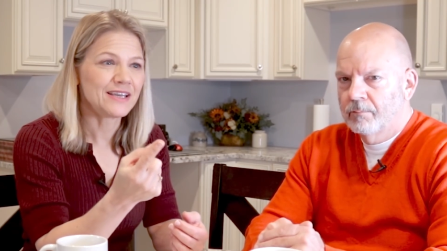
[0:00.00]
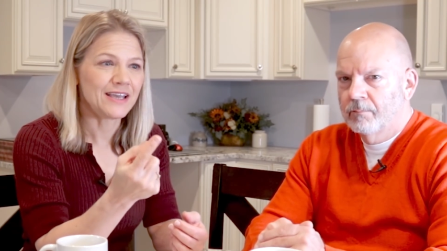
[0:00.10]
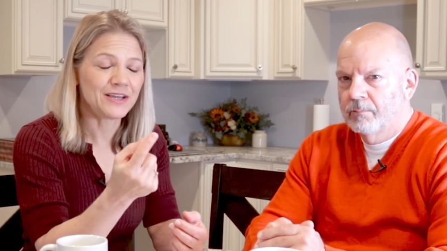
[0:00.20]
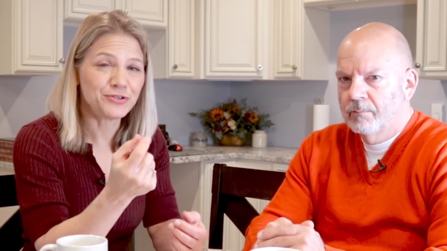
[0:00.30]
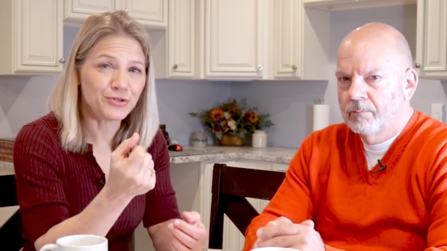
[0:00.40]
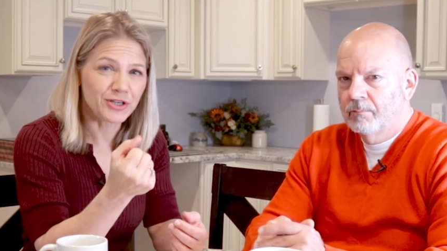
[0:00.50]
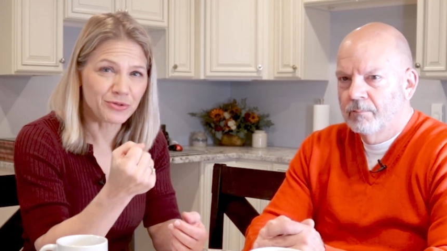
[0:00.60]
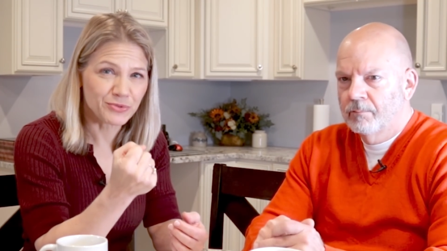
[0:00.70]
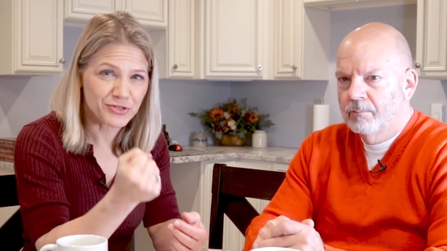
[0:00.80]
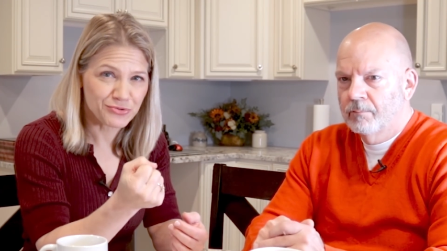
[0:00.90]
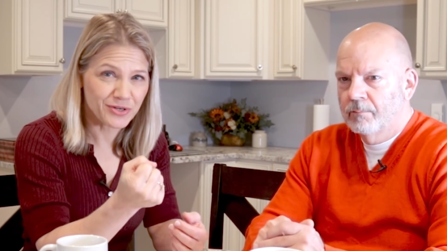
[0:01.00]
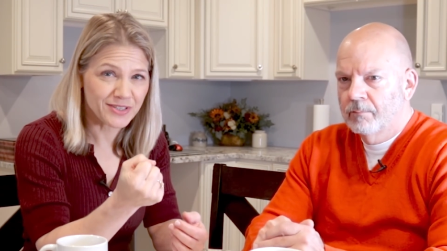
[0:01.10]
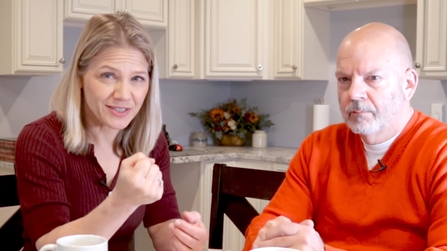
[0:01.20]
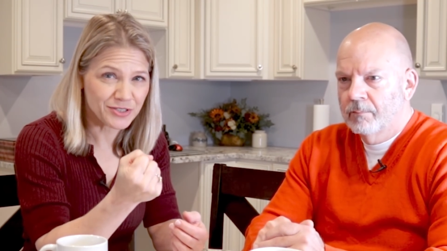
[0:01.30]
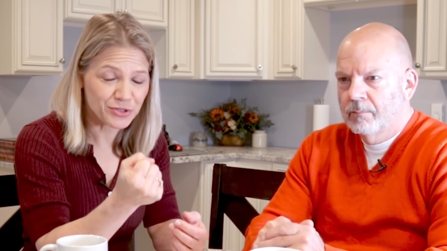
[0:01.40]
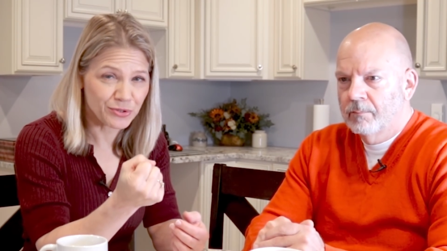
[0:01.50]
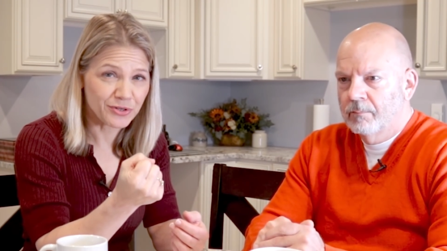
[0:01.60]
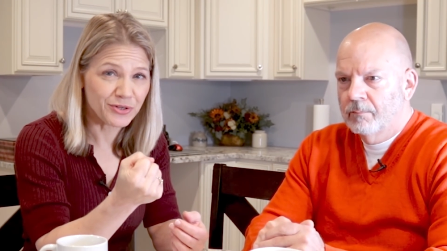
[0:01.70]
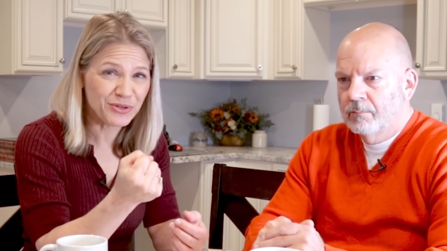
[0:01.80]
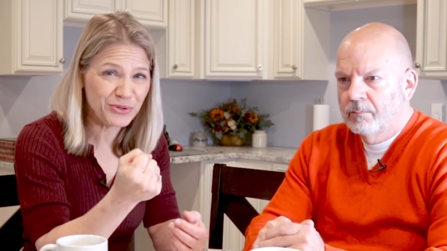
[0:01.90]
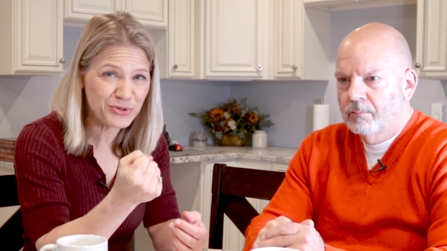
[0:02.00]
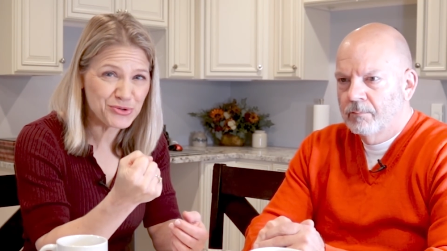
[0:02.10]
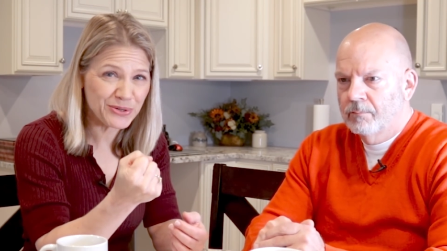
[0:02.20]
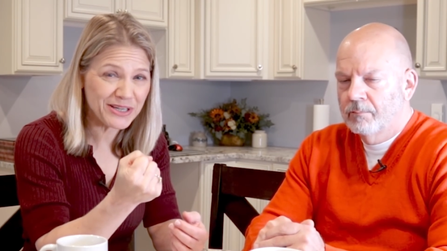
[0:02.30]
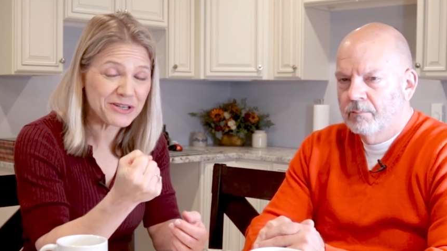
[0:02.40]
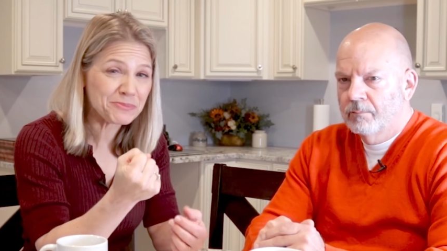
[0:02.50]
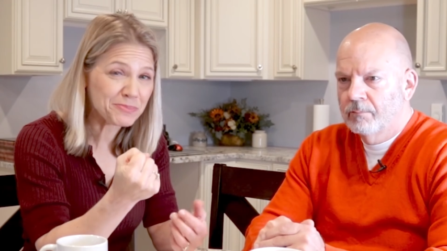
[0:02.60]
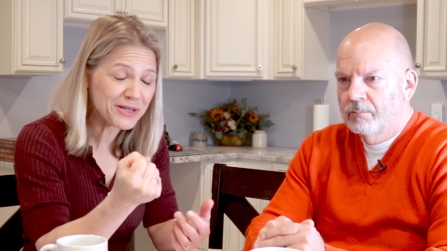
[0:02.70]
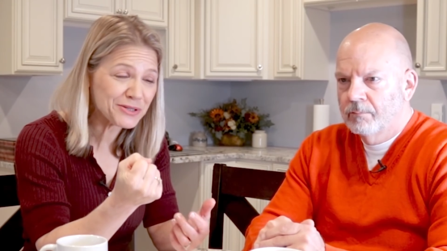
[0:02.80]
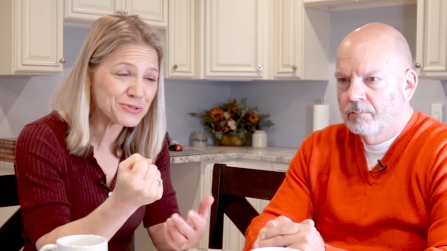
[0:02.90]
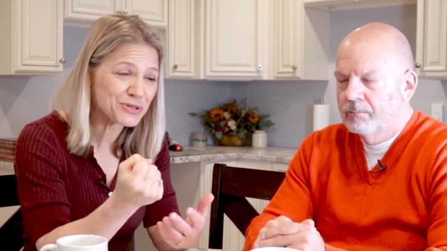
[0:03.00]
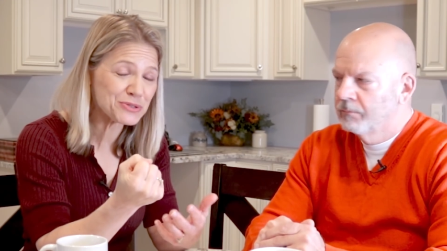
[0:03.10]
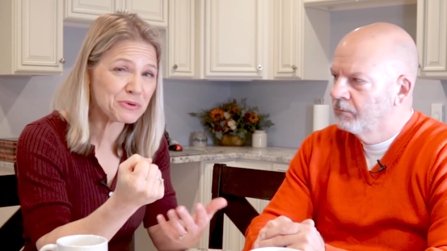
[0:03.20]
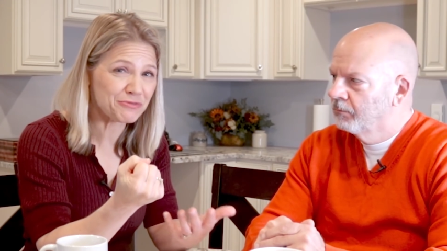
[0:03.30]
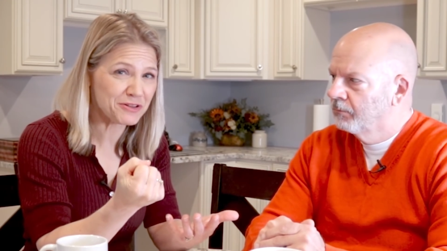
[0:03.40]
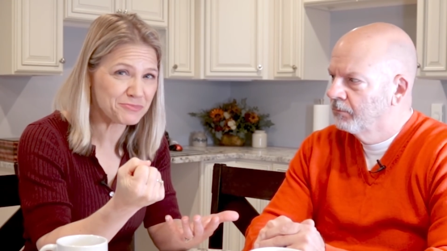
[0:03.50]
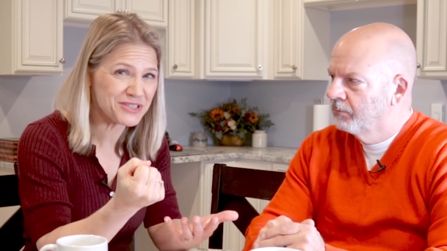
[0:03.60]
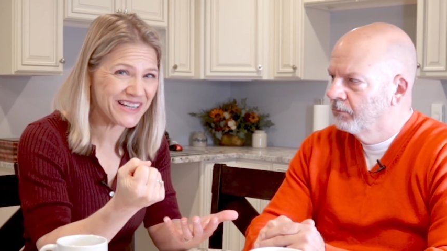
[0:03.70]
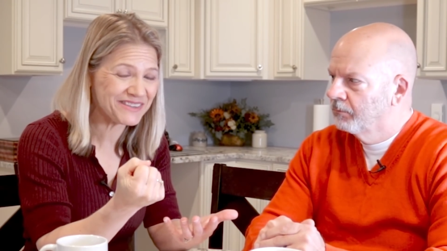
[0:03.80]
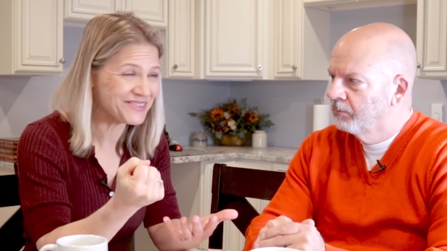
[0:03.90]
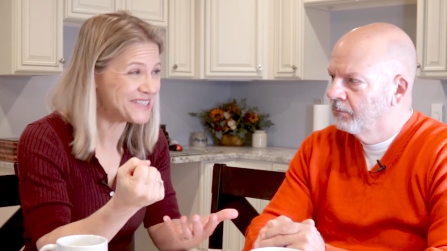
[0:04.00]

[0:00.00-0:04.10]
Speaker 1: and you can restrict a certain nutrient. But there's also a flip side of